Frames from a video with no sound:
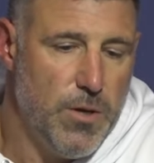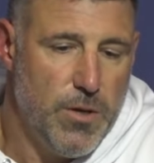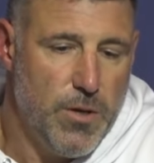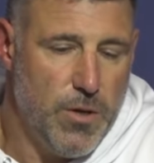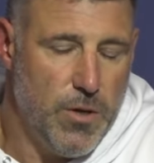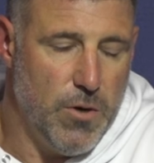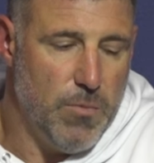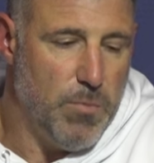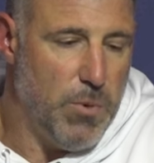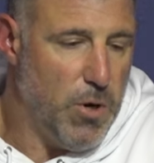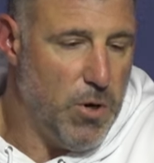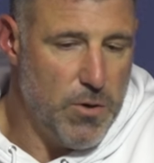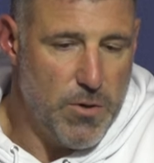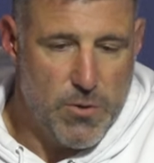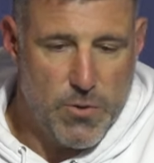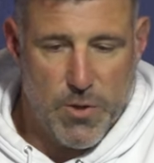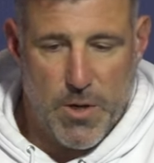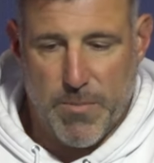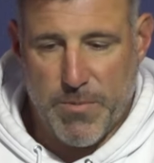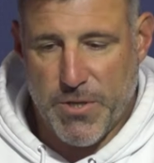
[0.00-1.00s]
you know, ball
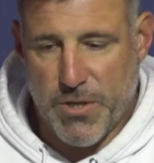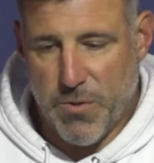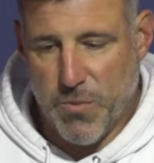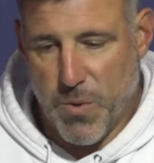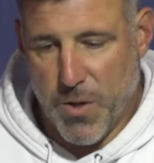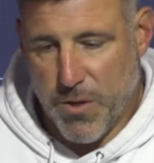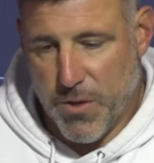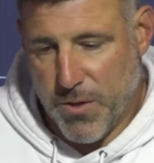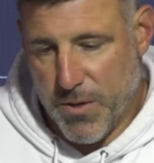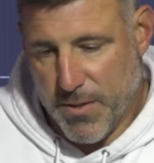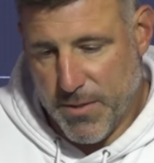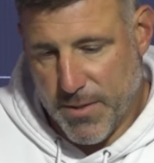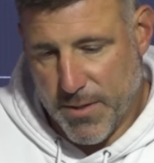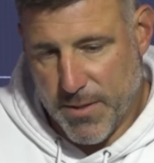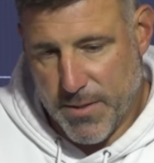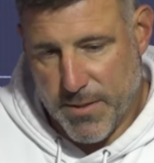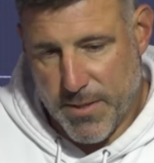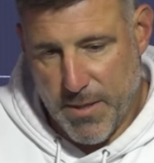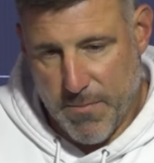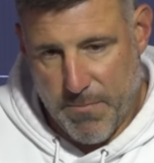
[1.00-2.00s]
disruption, whether it's
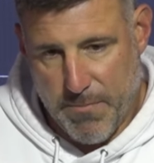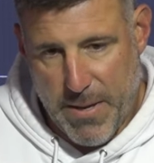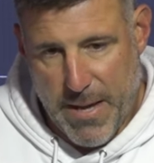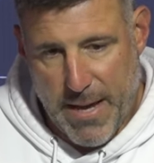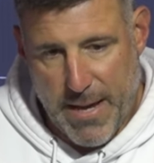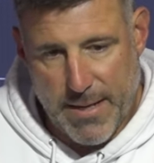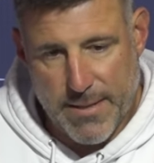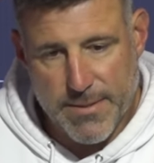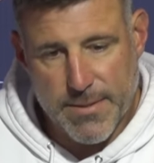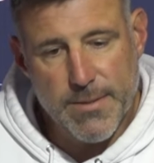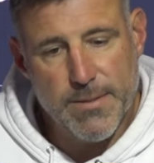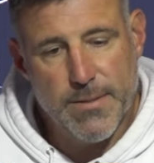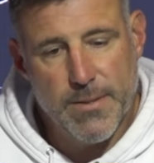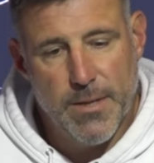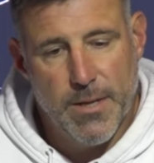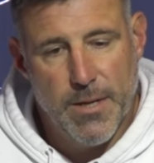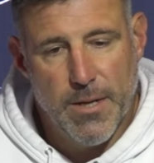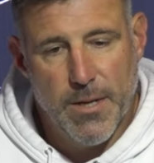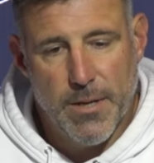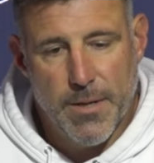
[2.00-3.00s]
a tip pass
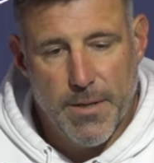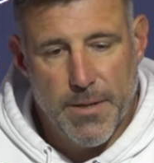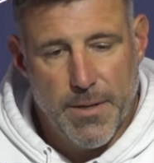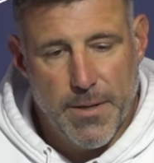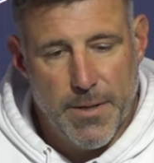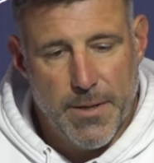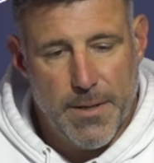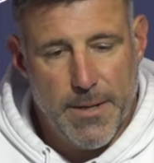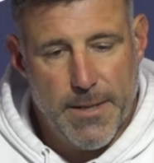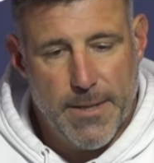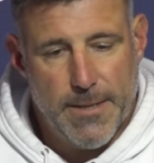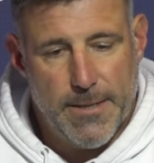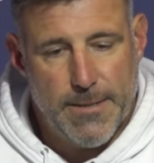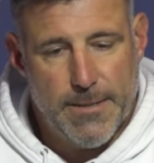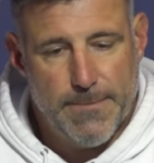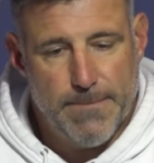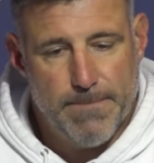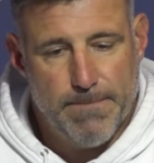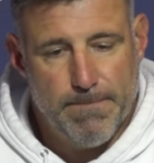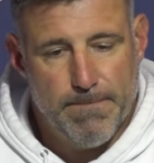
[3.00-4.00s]

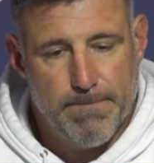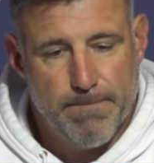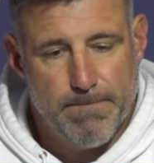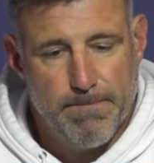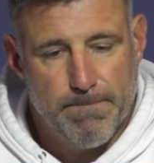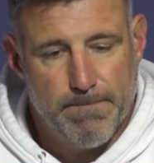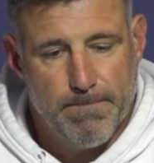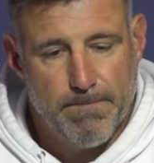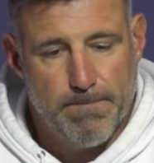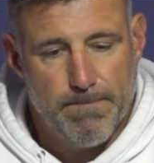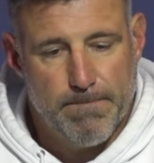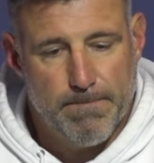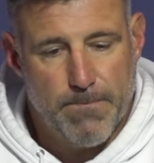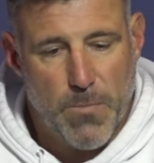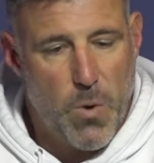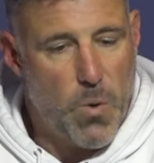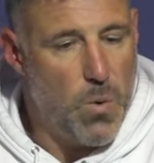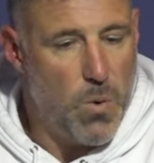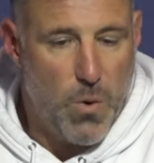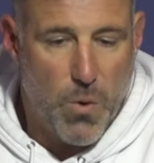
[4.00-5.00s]
um,
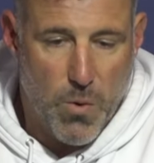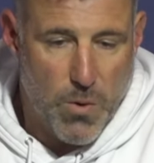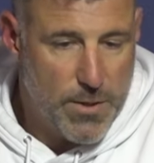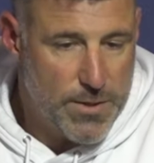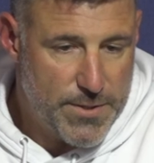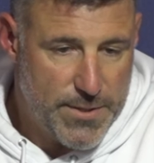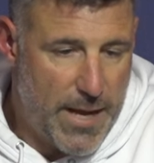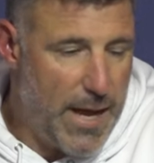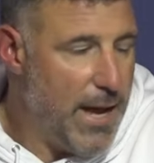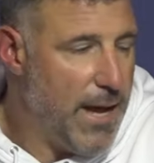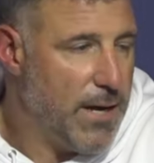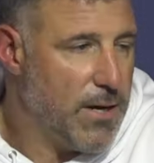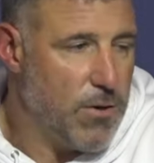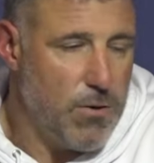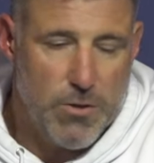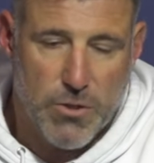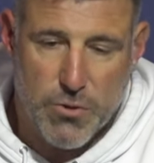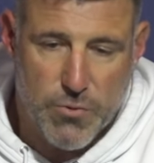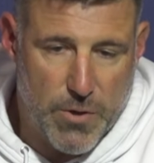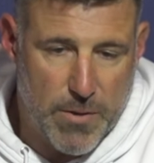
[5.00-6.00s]
or, or a sack
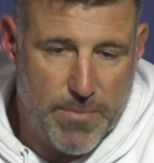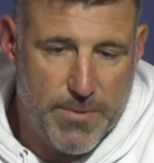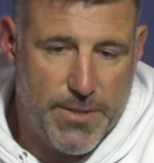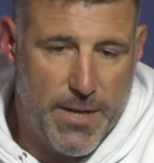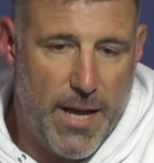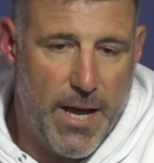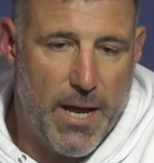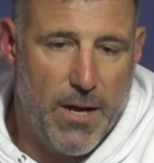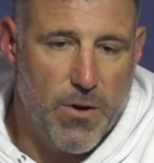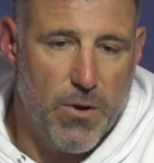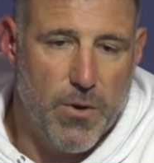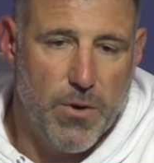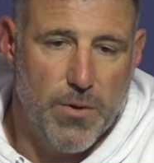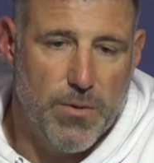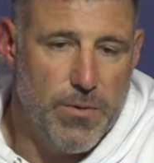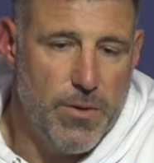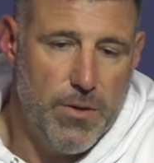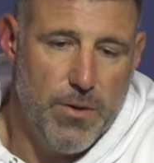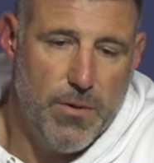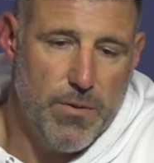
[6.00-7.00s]
or a strip sack or,
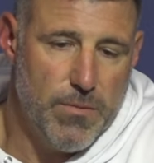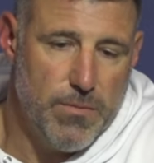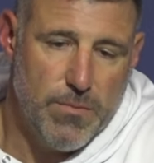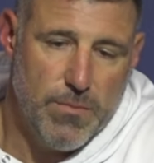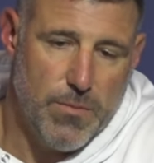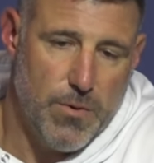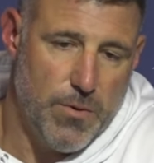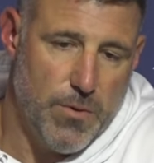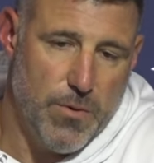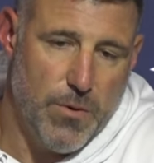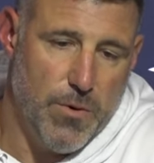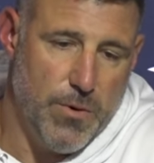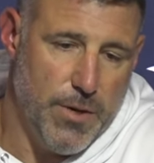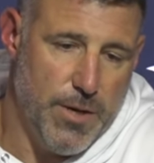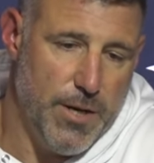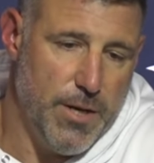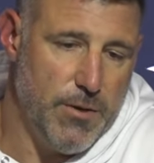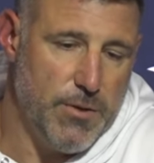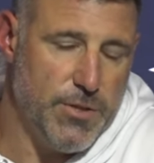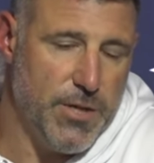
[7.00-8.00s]
you know, or, or an
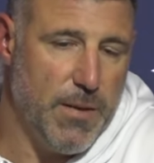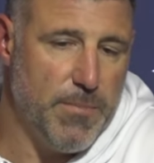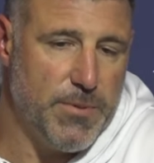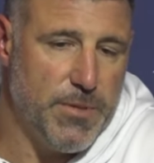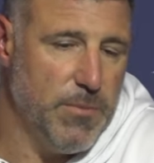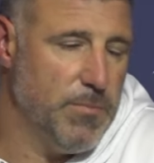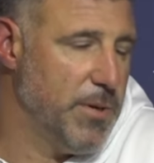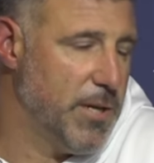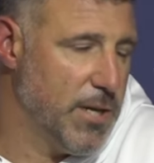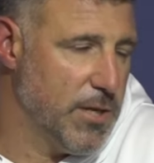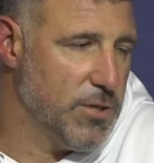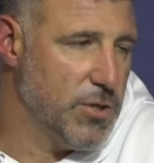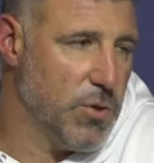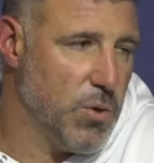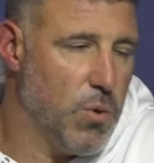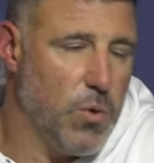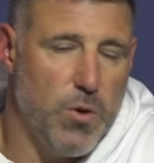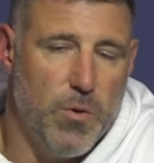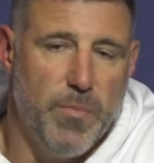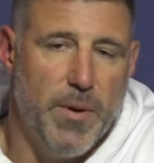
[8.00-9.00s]
interception because the
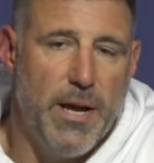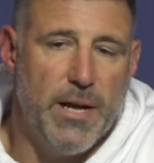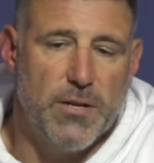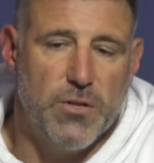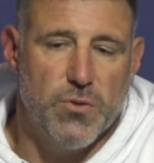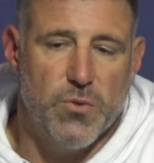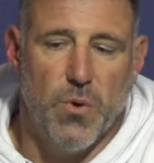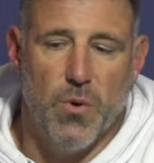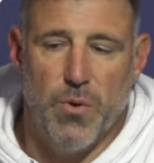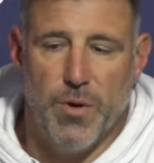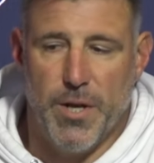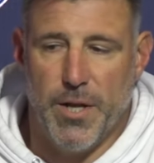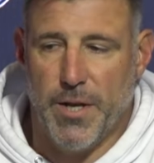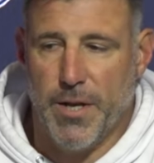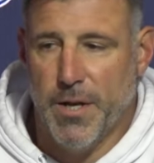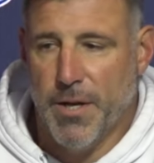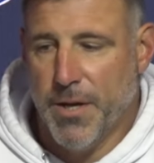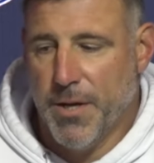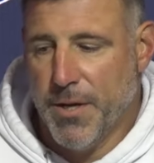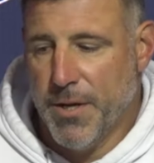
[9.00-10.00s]
quarterback's throwing it
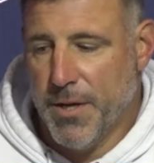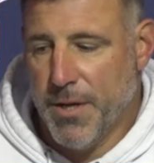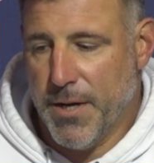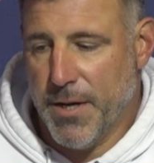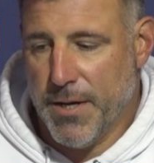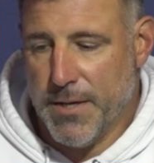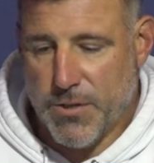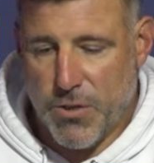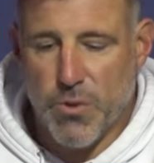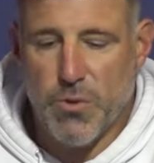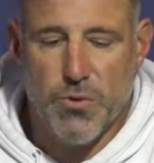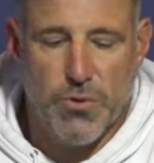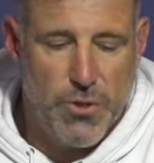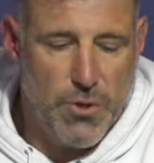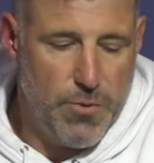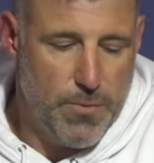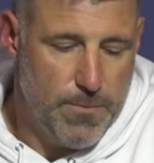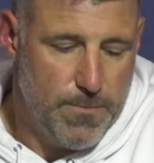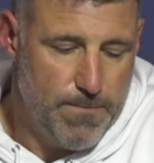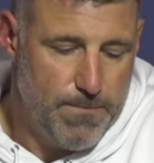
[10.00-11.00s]
uh, too
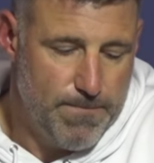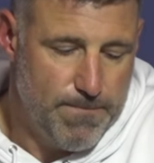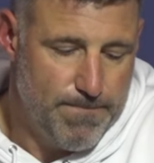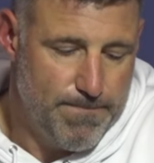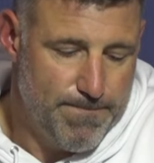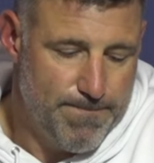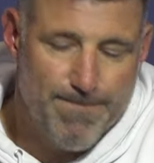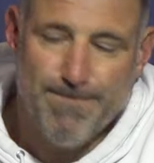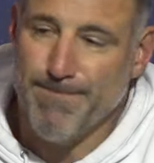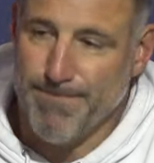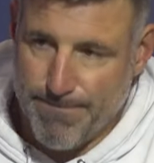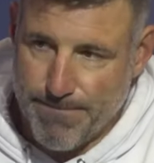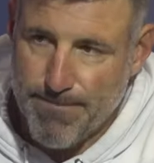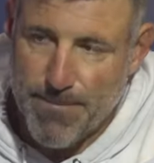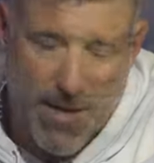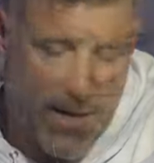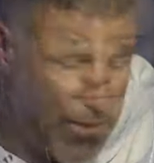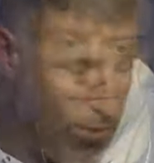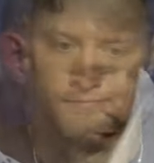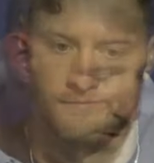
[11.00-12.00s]
soon.
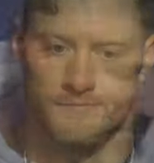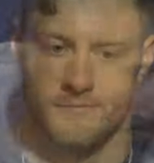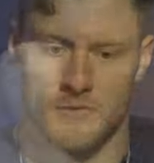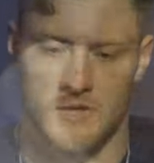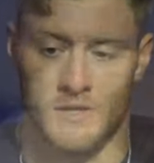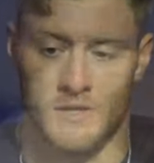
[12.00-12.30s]
Thank you.